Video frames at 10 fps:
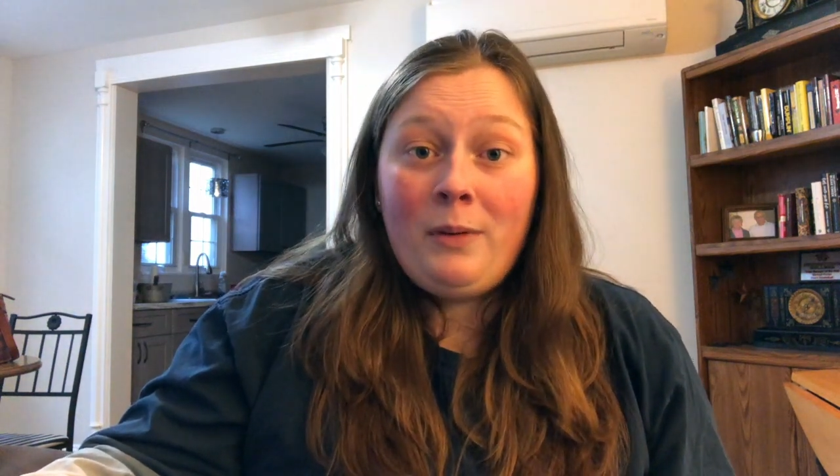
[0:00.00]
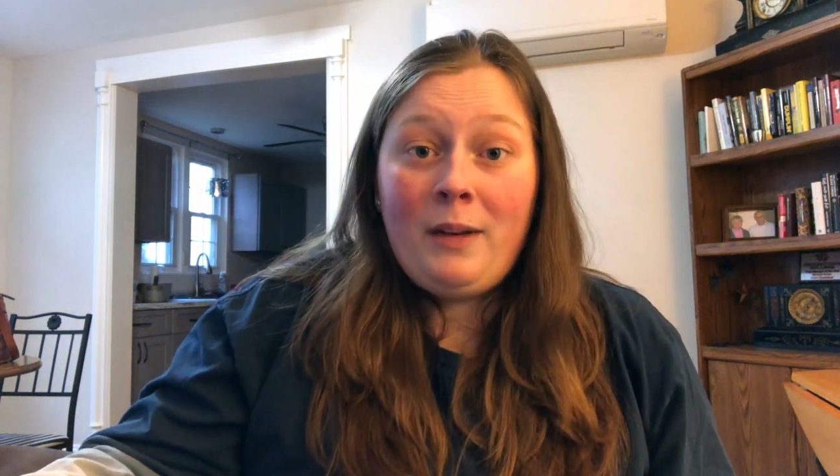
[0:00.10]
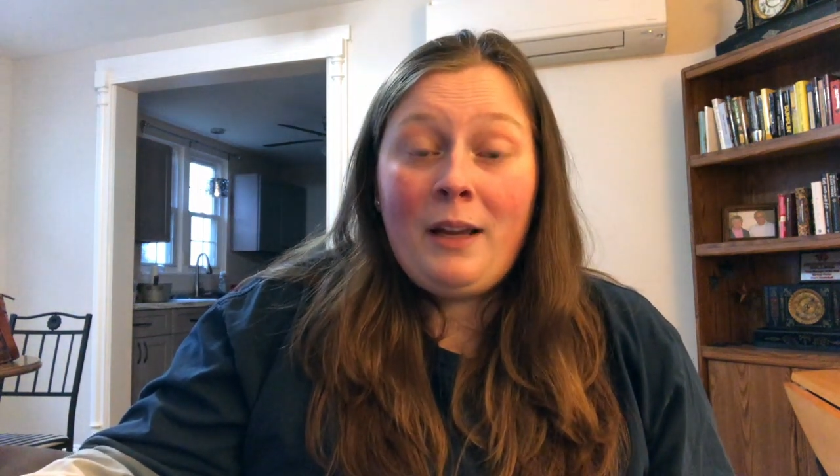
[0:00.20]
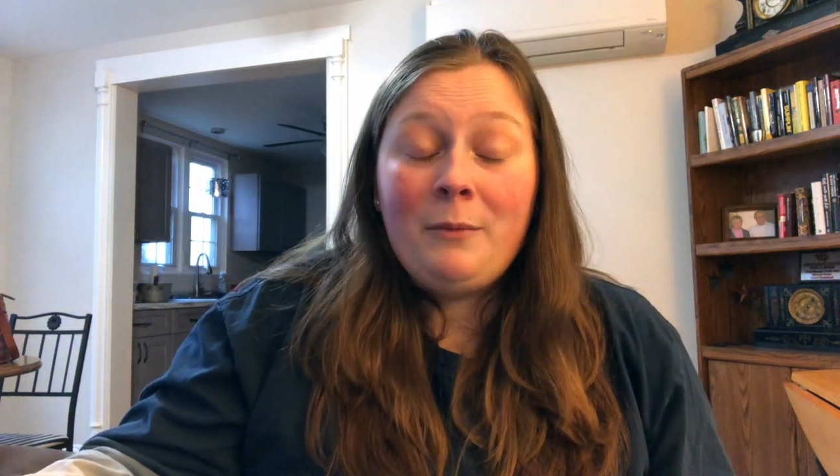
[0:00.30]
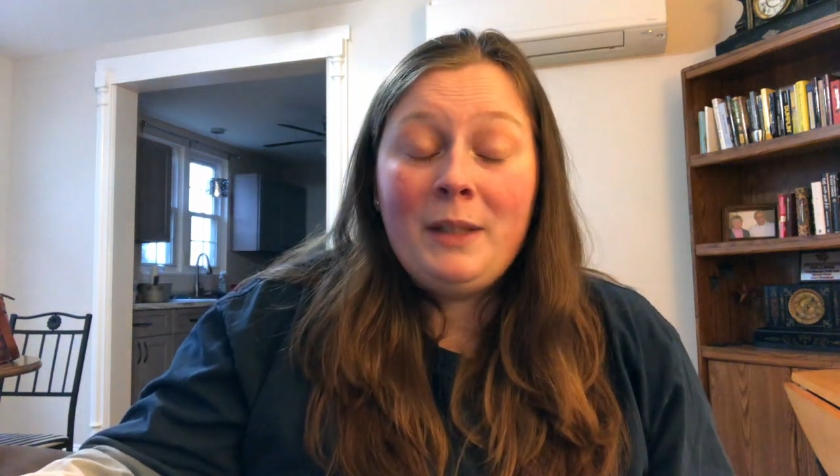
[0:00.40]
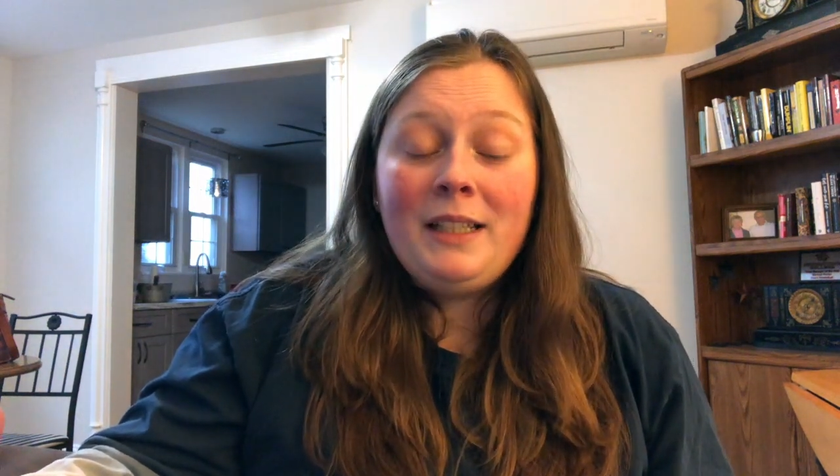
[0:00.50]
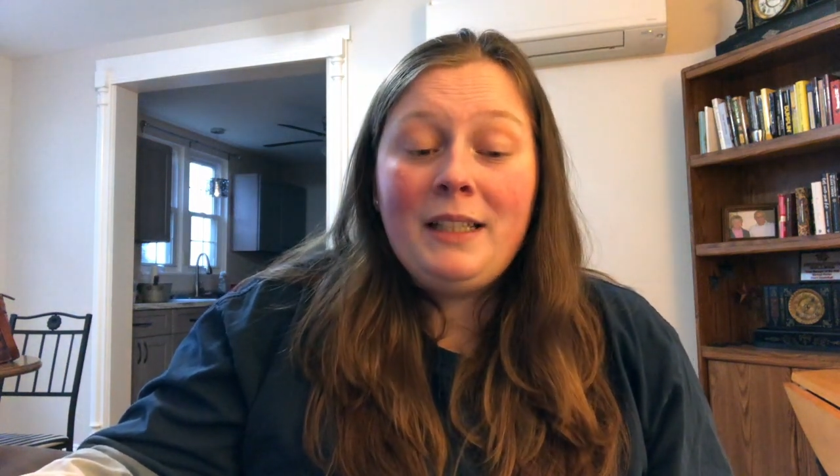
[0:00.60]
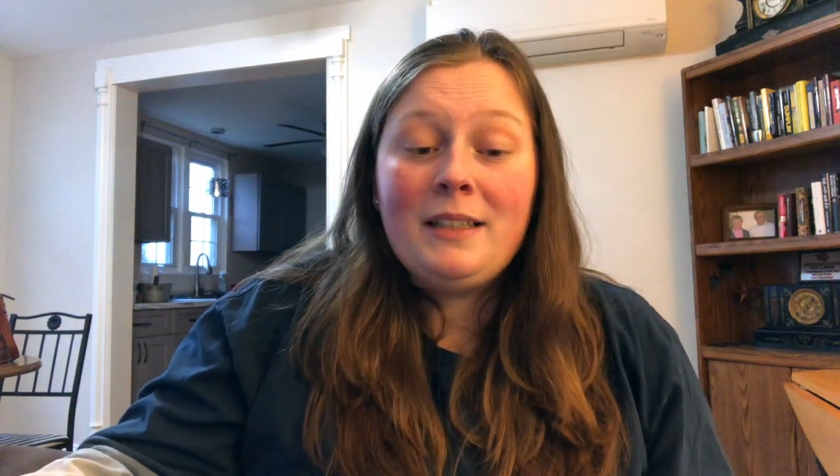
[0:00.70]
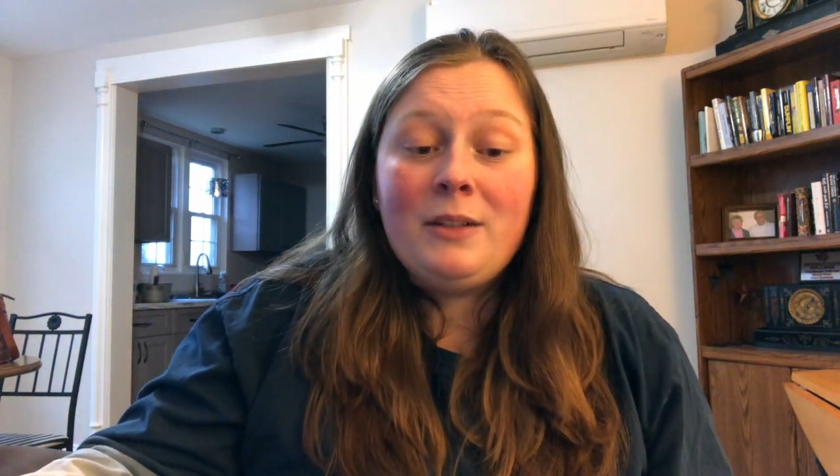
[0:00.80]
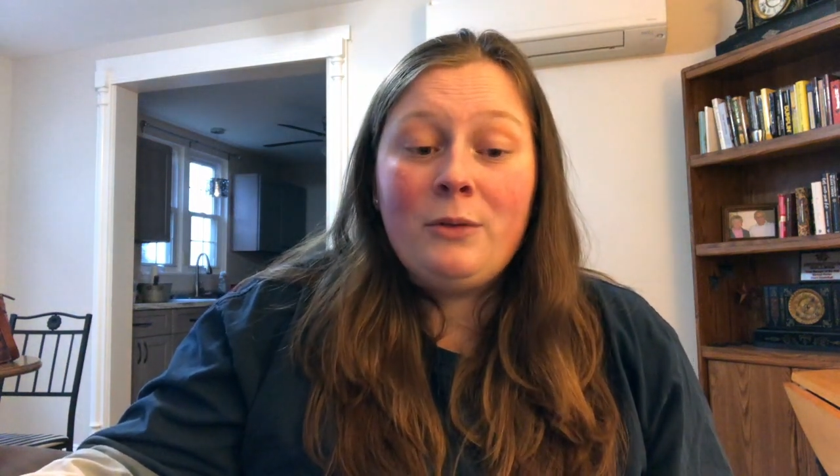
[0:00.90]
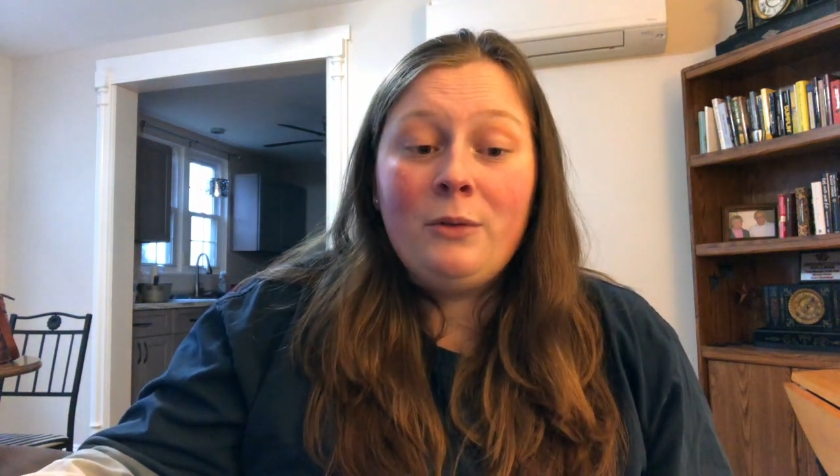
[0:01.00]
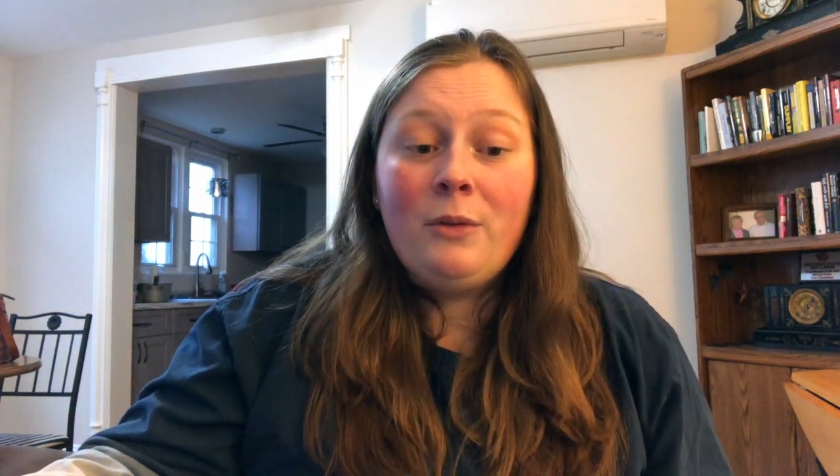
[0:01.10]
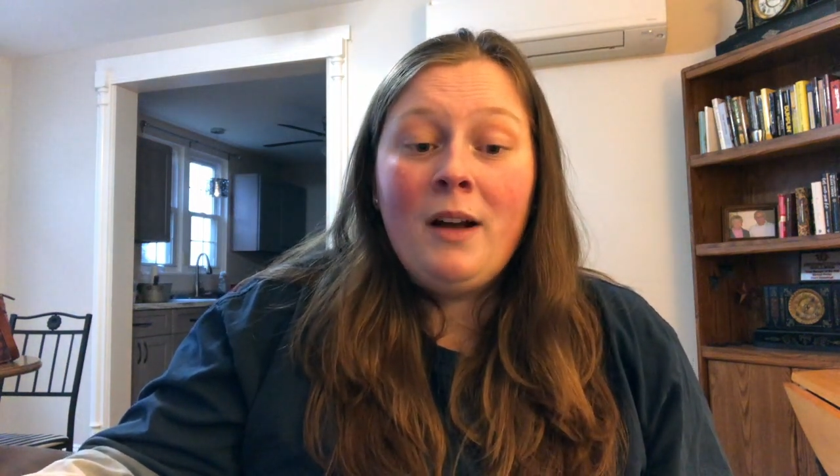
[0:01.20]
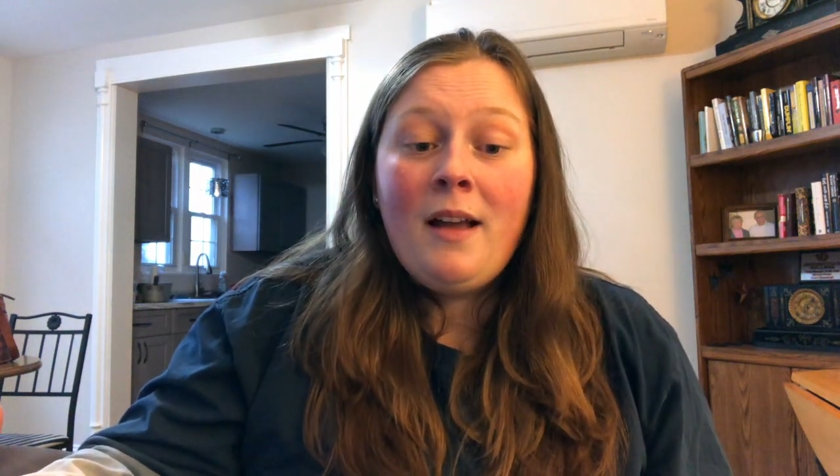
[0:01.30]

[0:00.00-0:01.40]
and we need to